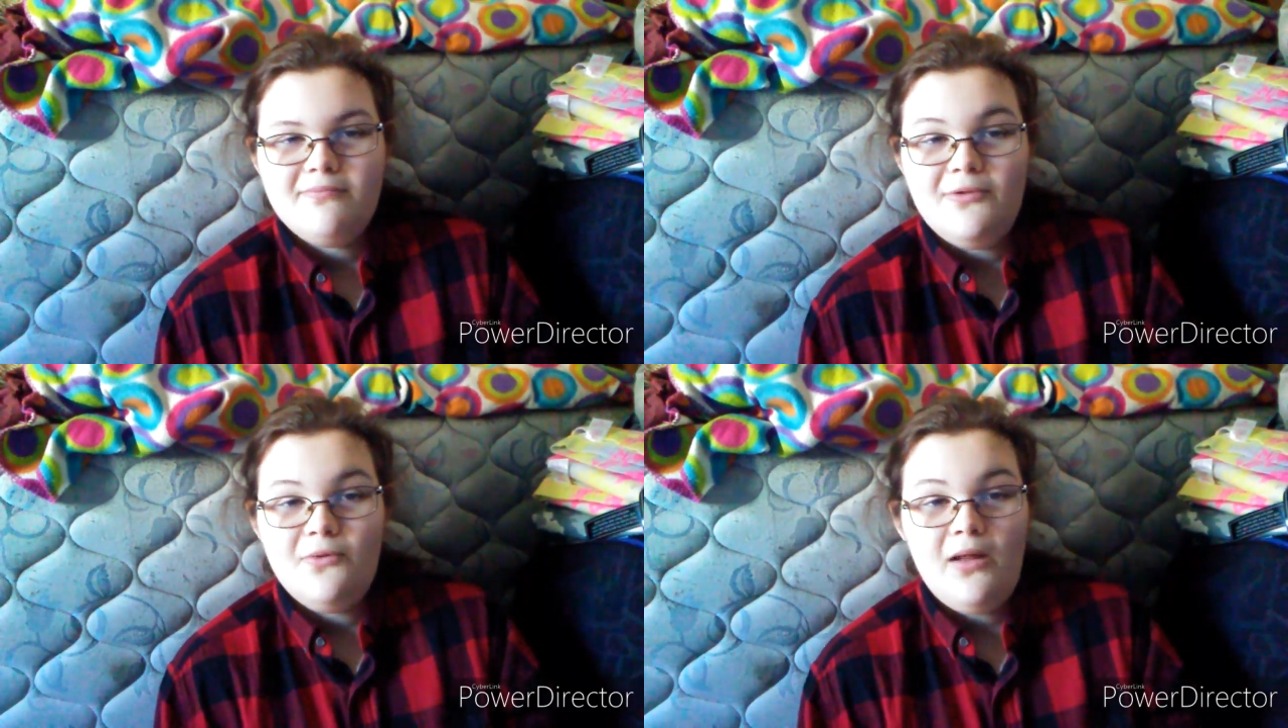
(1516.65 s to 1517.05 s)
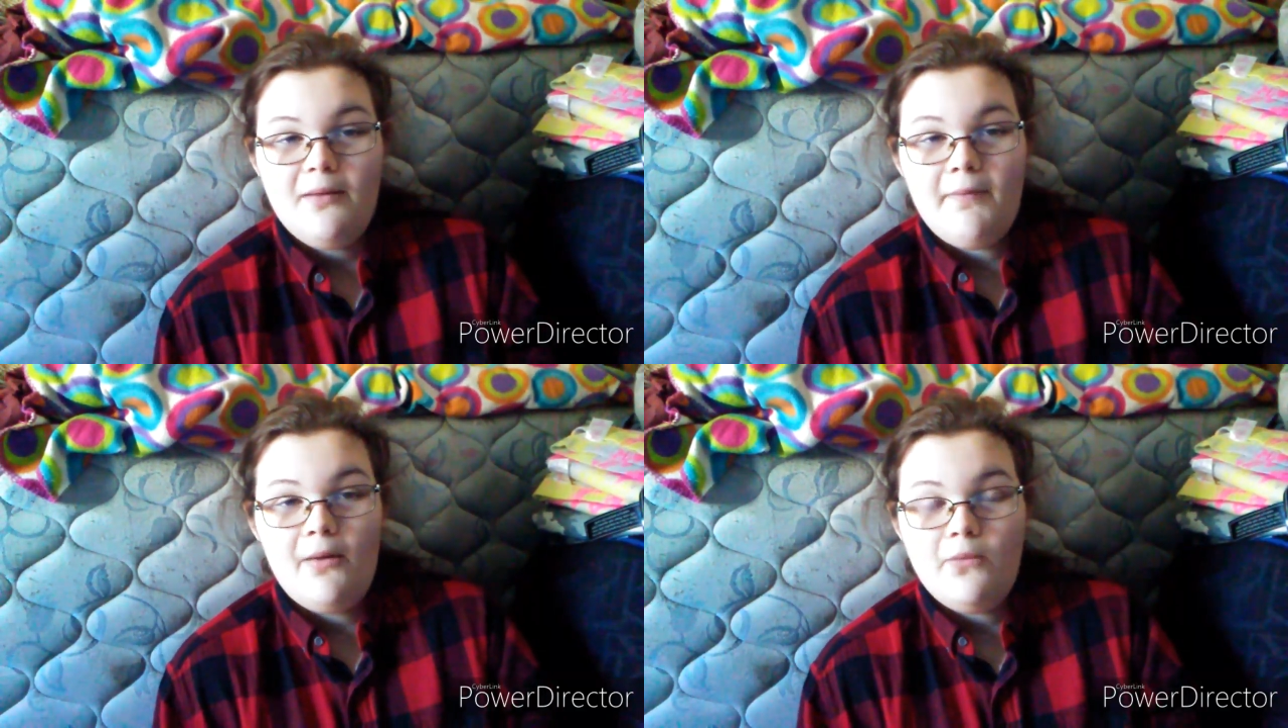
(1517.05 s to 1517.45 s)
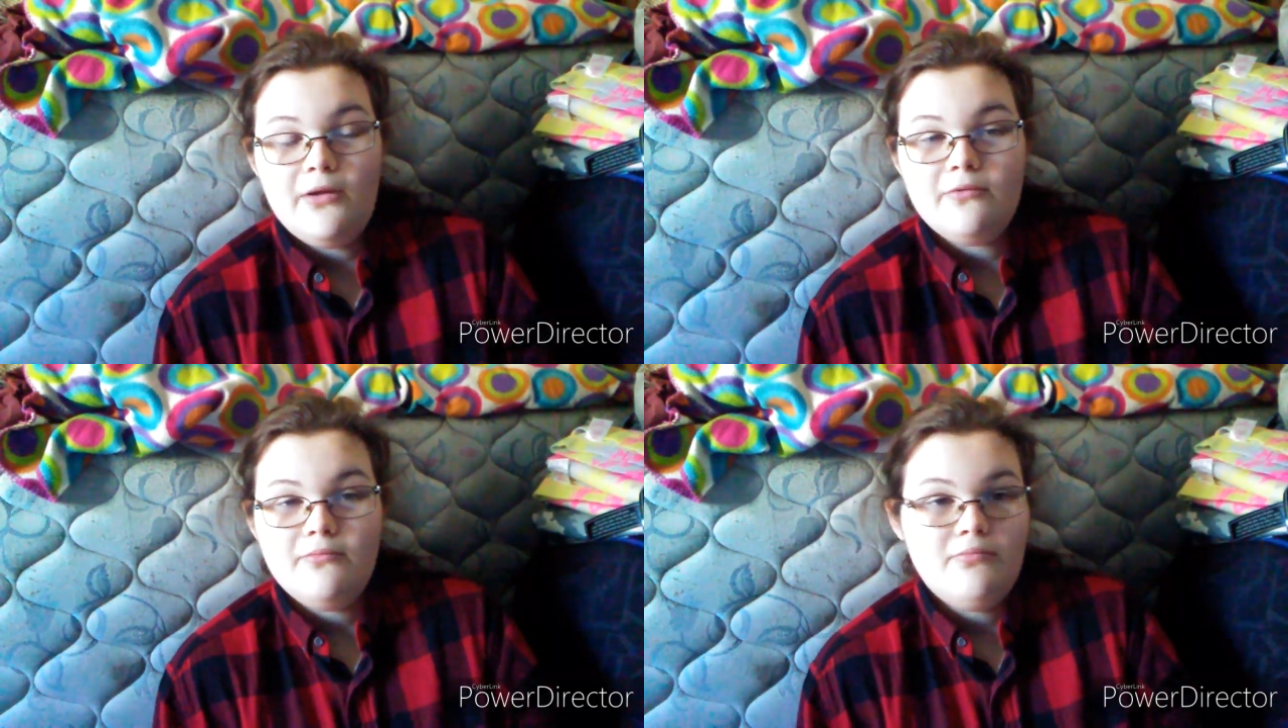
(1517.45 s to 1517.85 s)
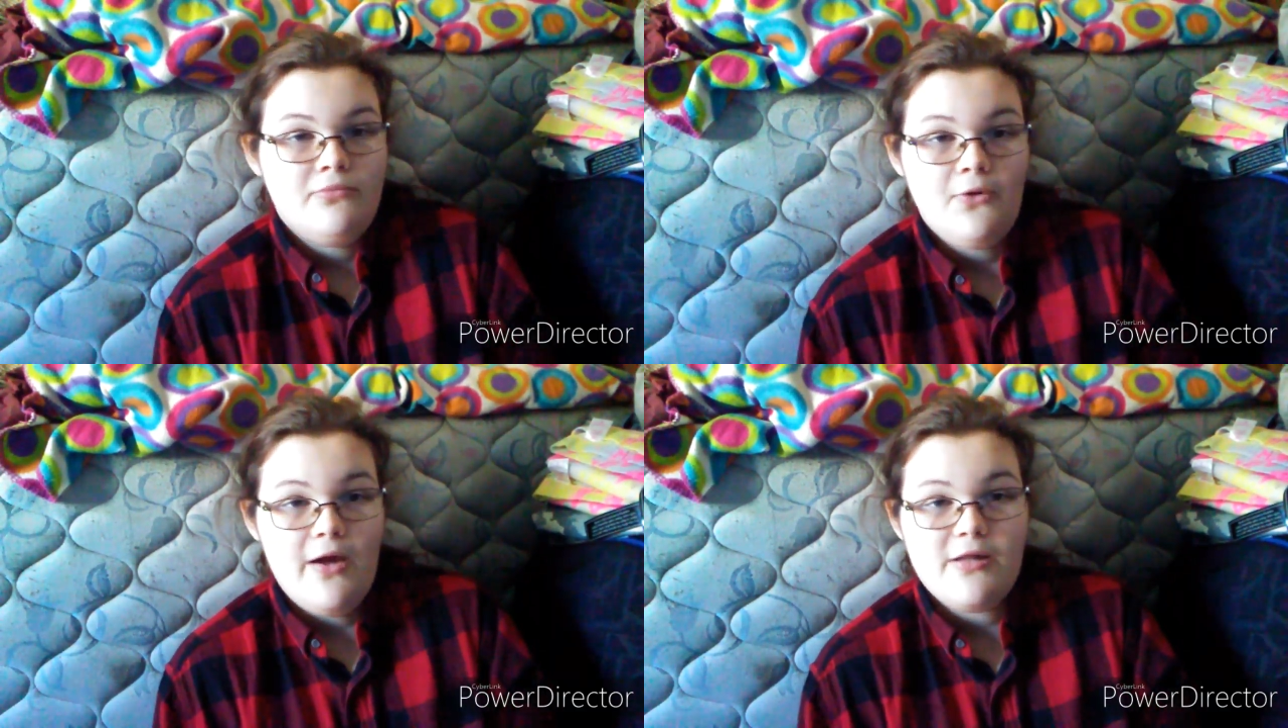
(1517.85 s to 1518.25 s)
you like my weird,
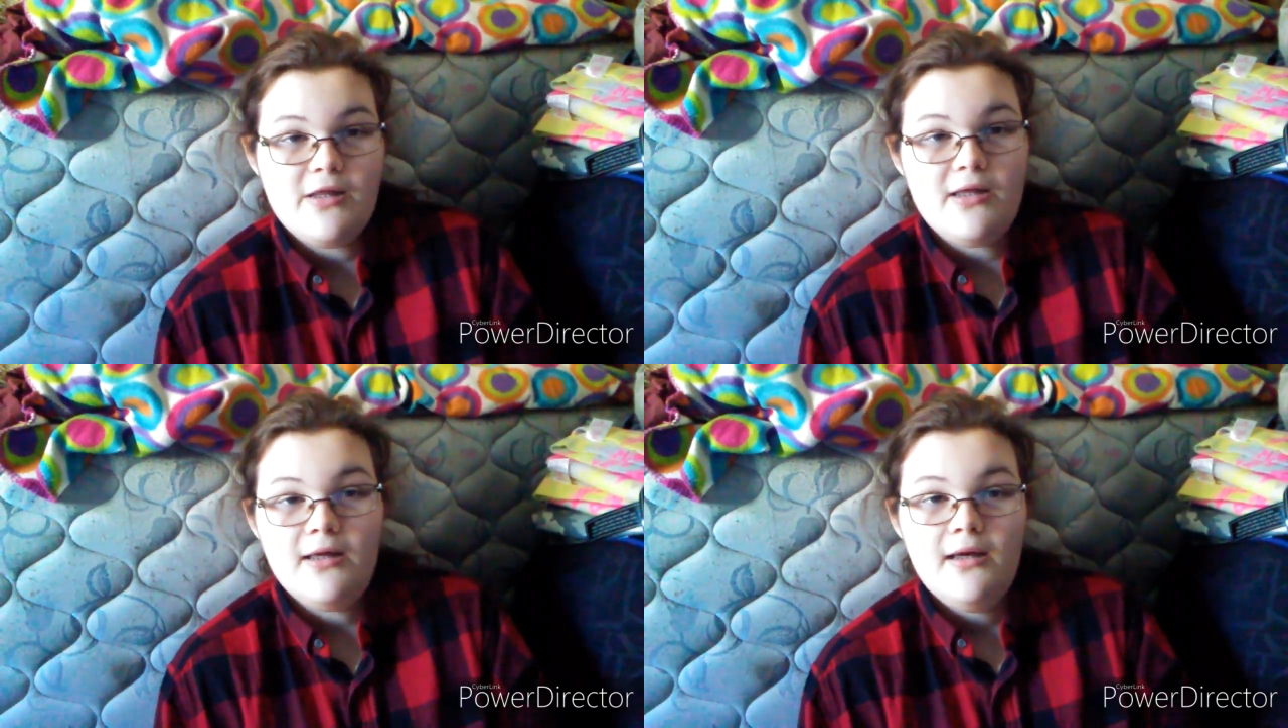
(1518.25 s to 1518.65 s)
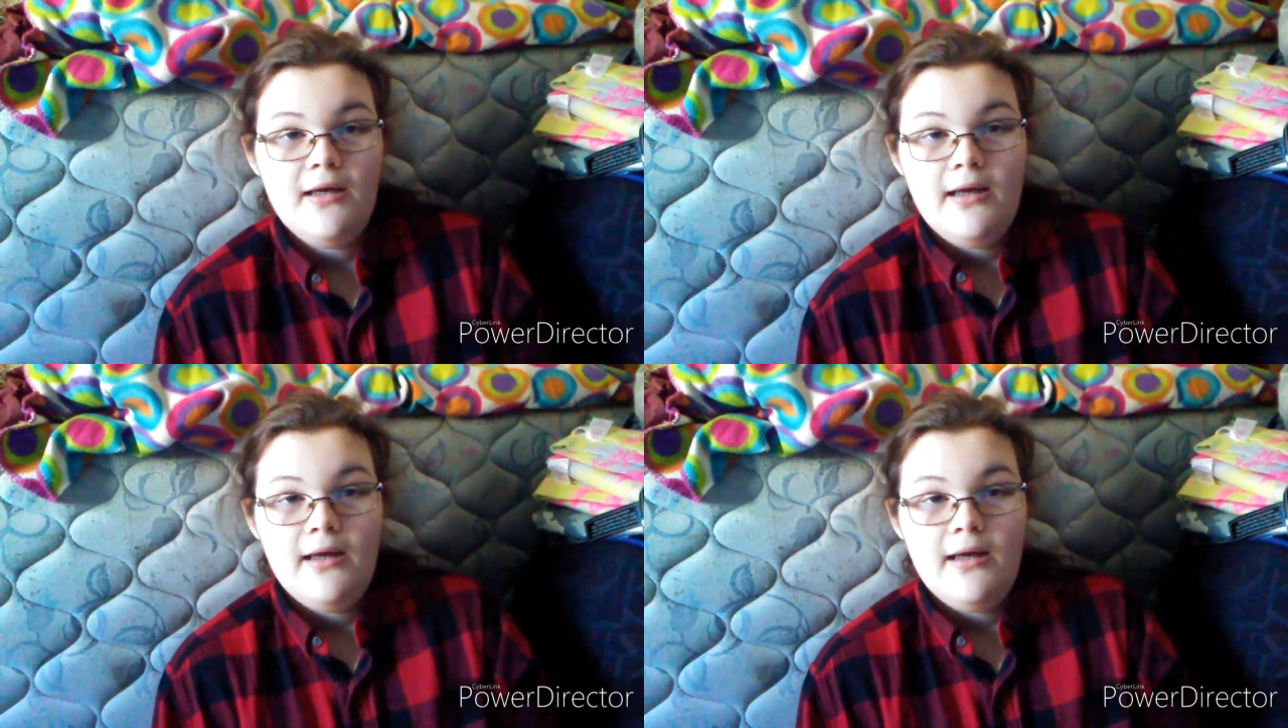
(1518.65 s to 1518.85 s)
crazy,